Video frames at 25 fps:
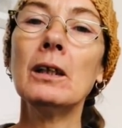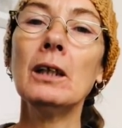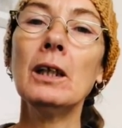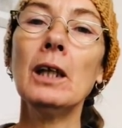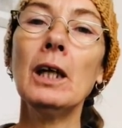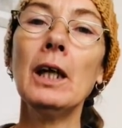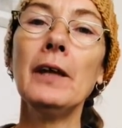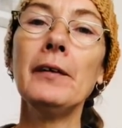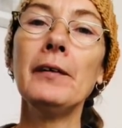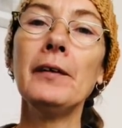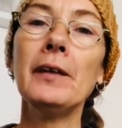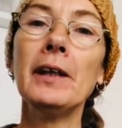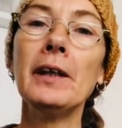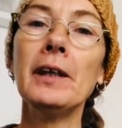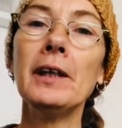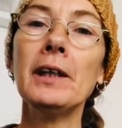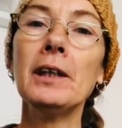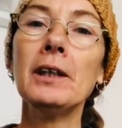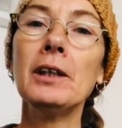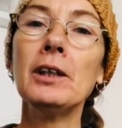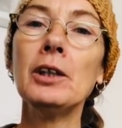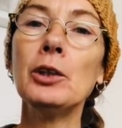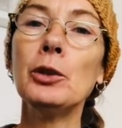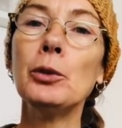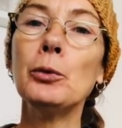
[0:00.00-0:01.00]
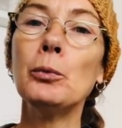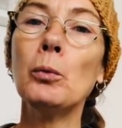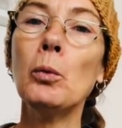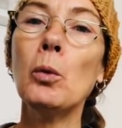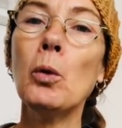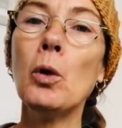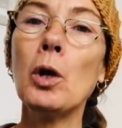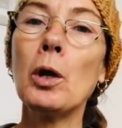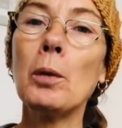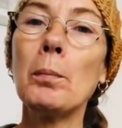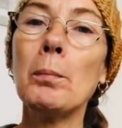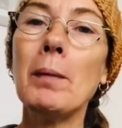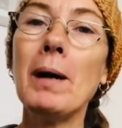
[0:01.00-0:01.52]
And then you
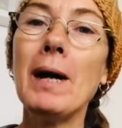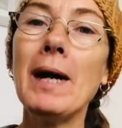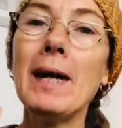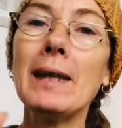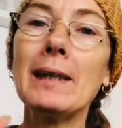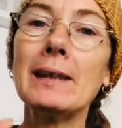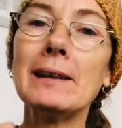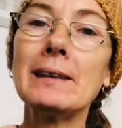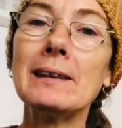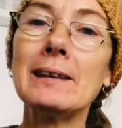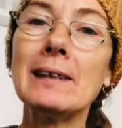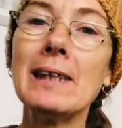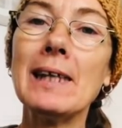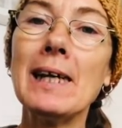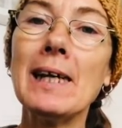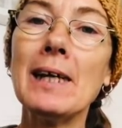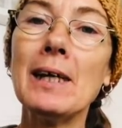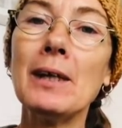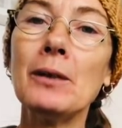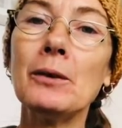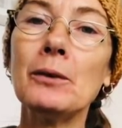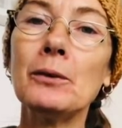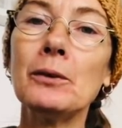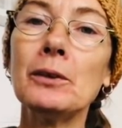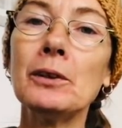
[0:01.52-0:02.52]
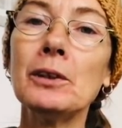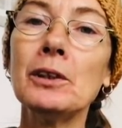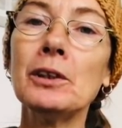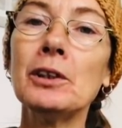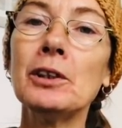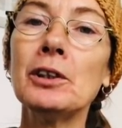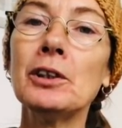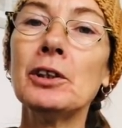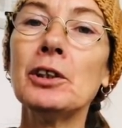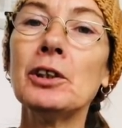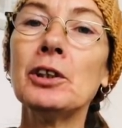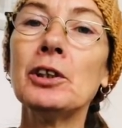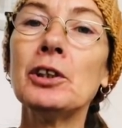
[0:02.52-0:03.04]
walk back down
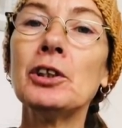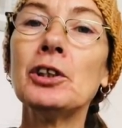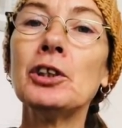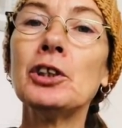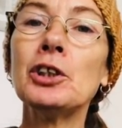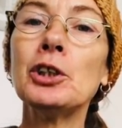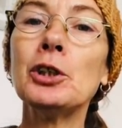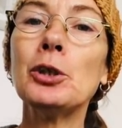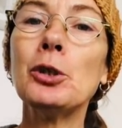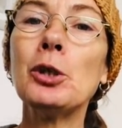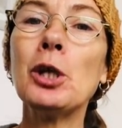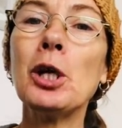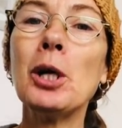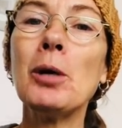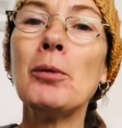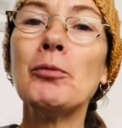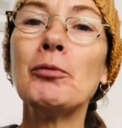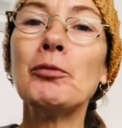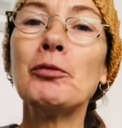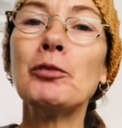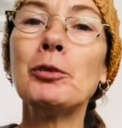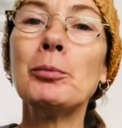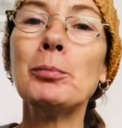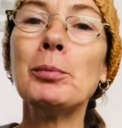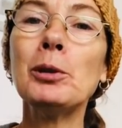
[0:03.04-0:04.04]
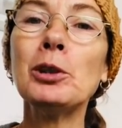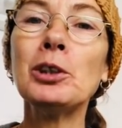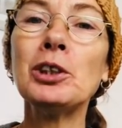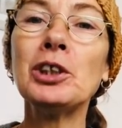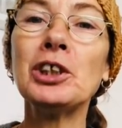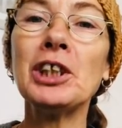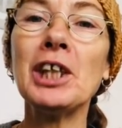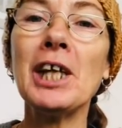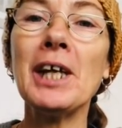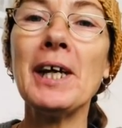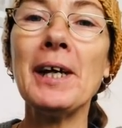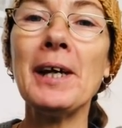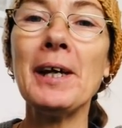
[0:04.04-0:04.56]
to your comfortable
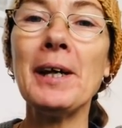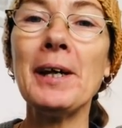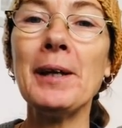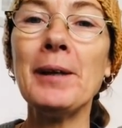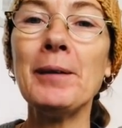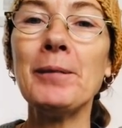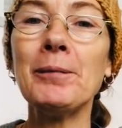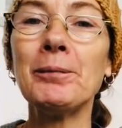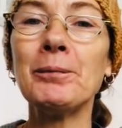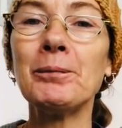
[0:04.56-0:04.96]
chair,